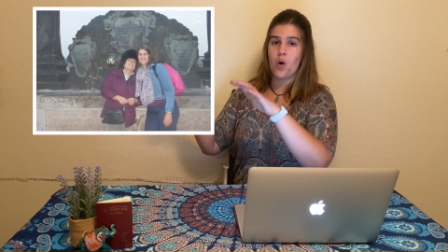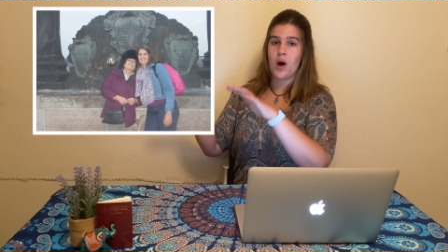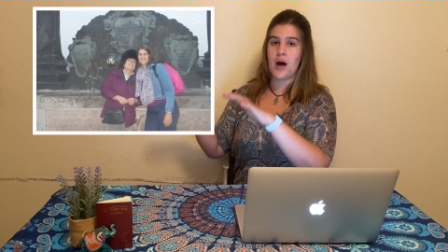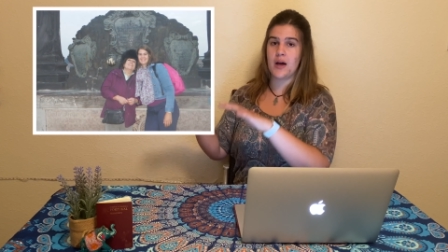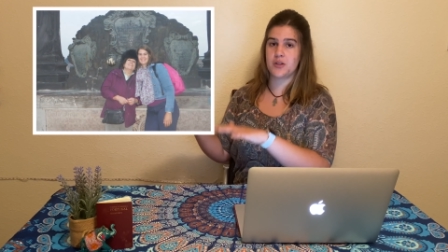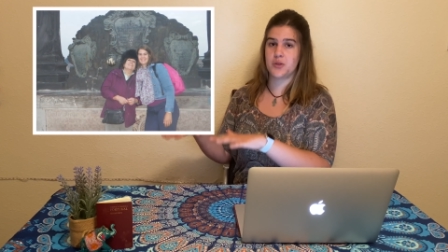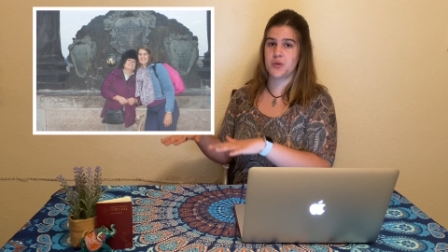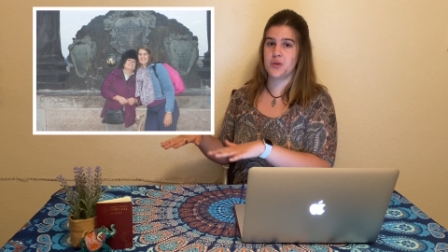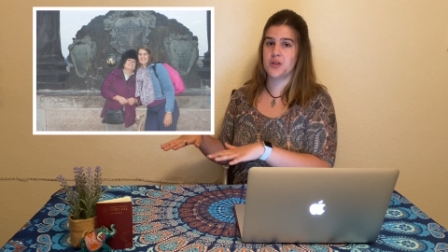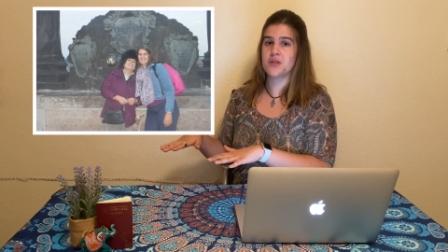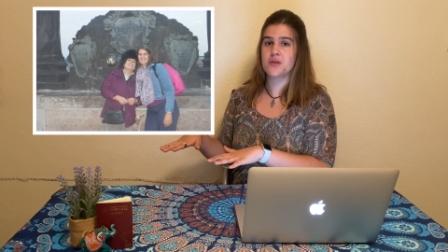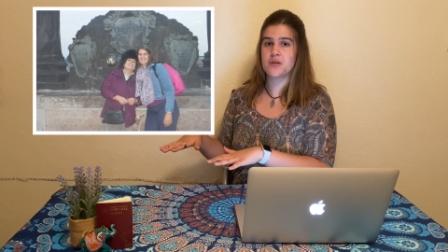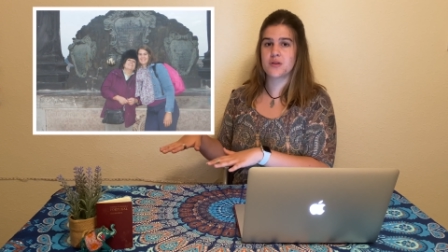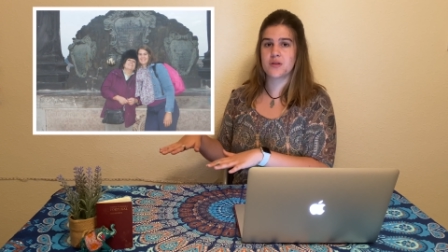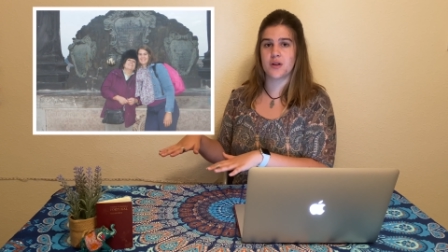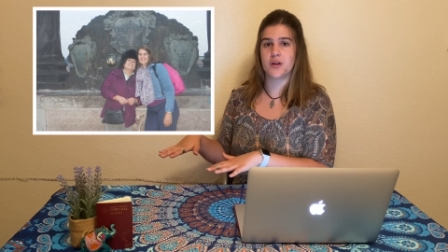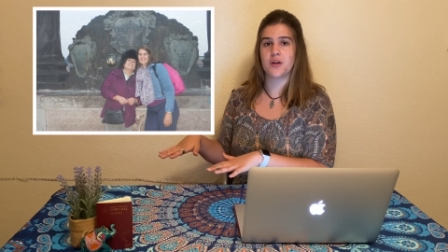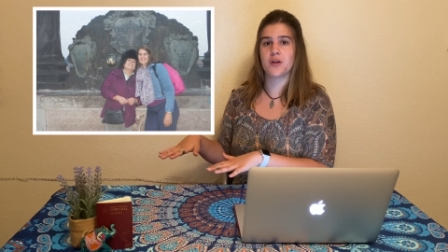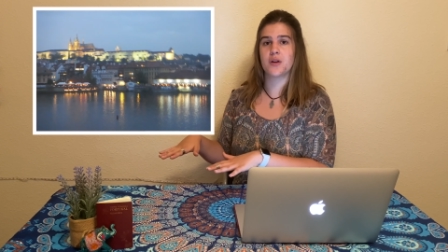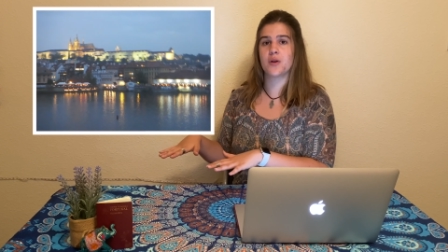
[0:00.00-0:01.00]
as soon as the
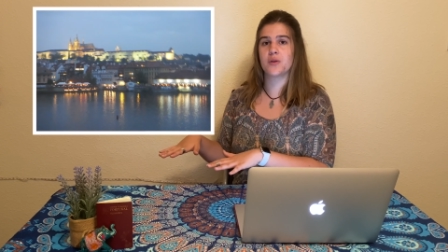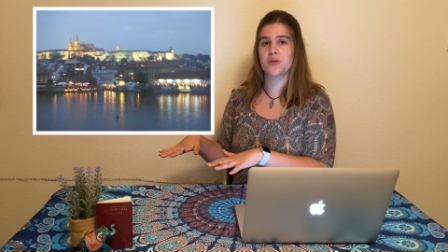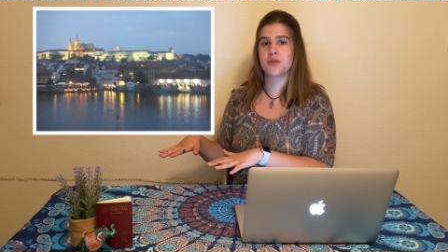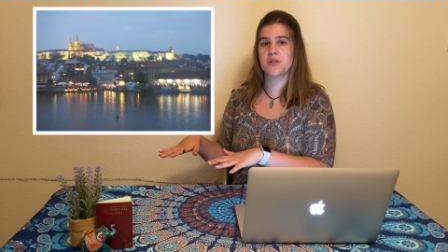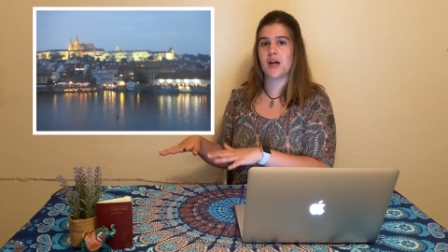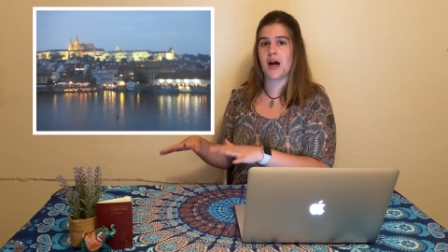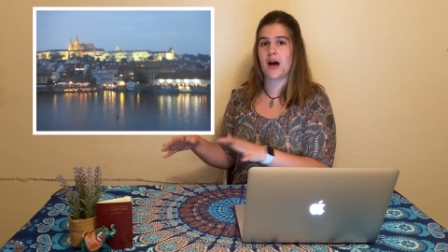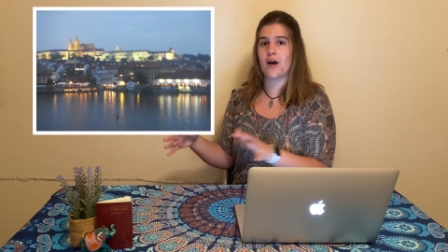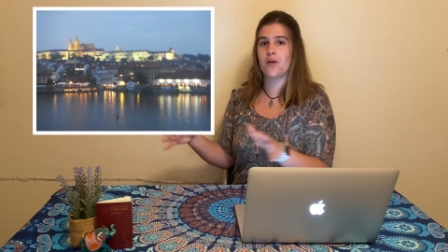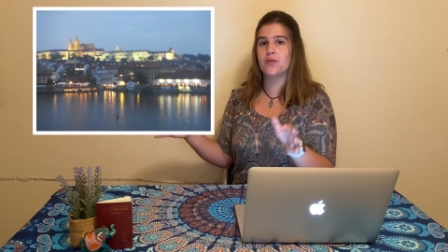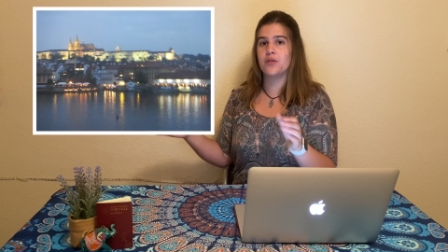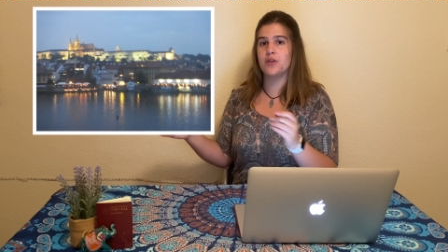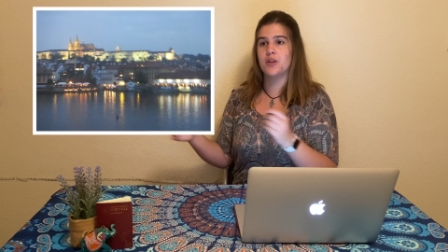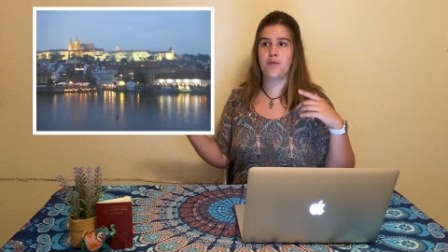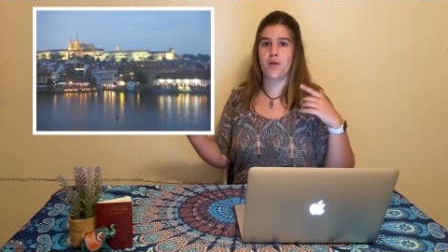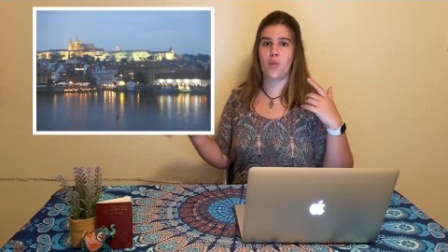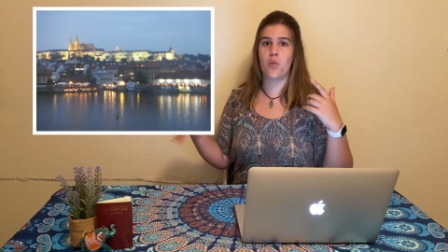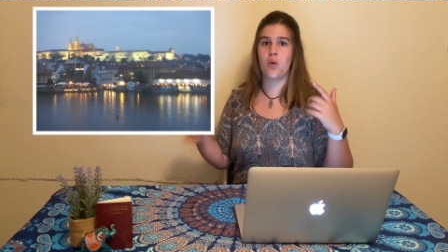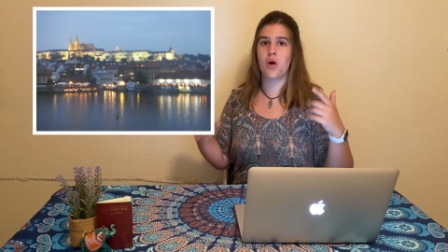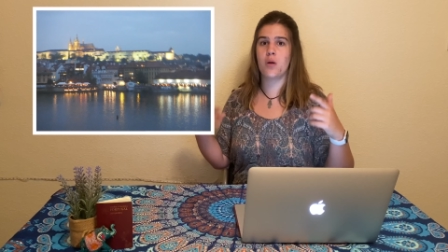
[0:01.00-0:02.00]
sun goes down,
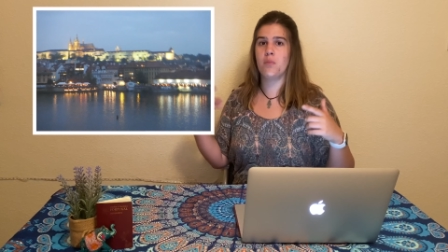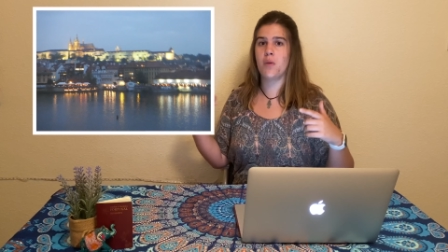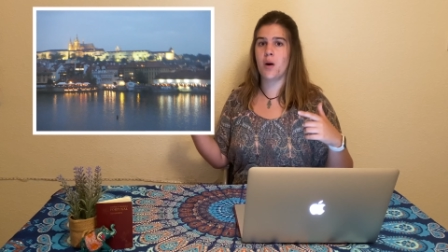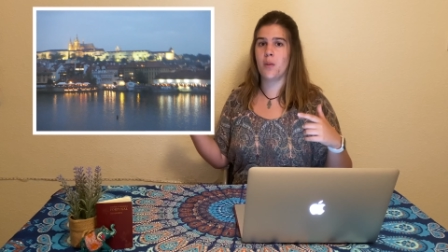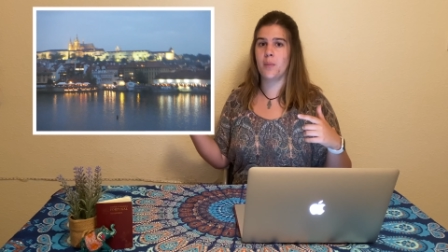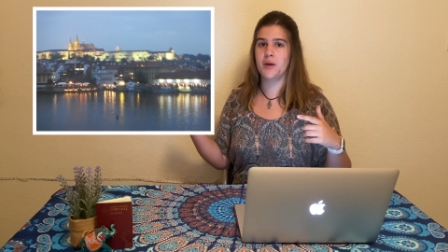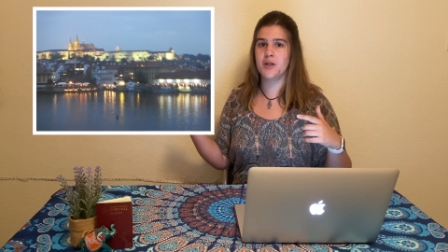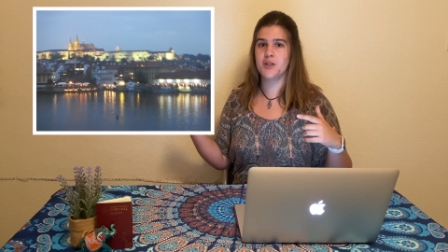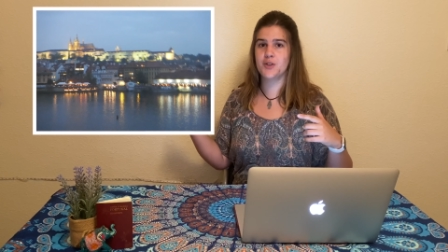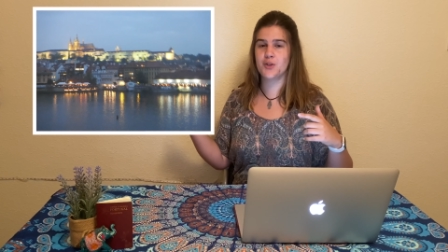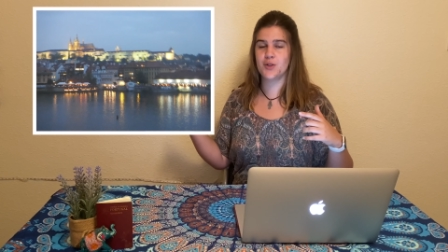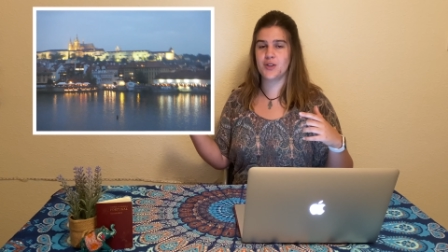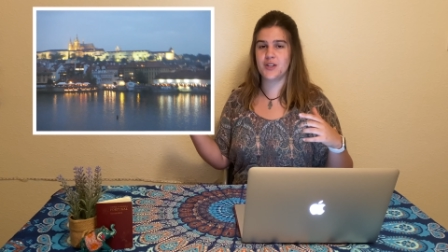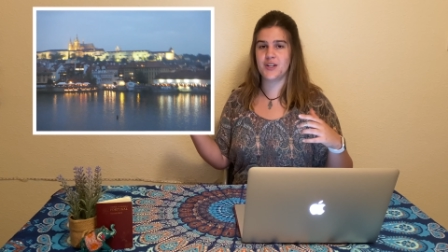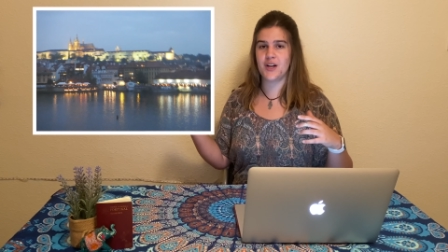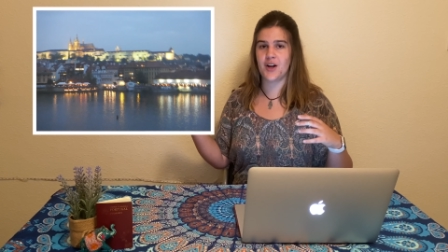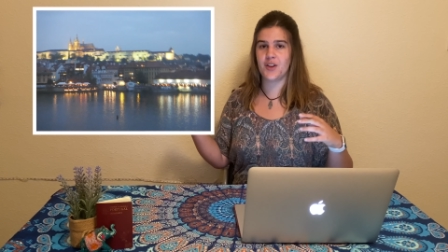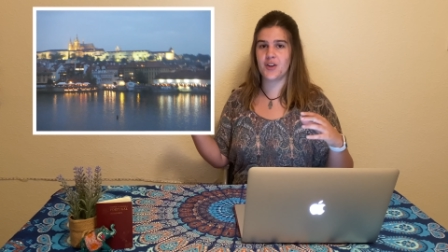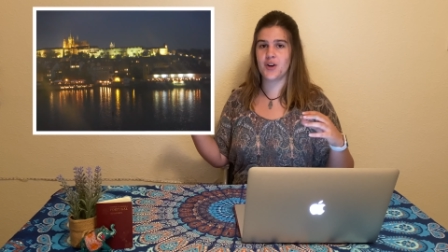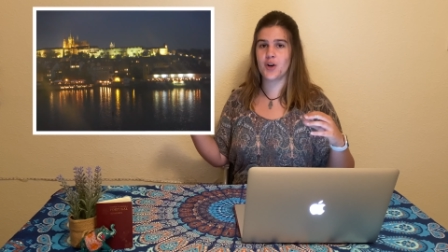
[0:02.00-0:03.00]
from one moment to the
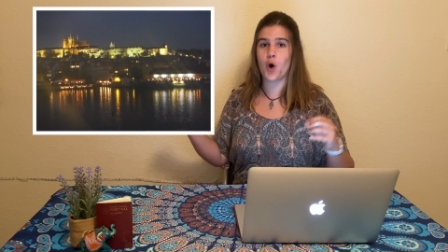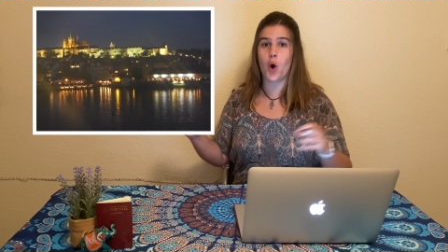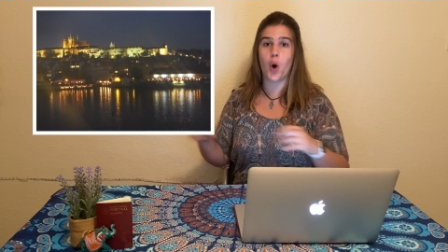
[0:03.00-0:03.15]
other,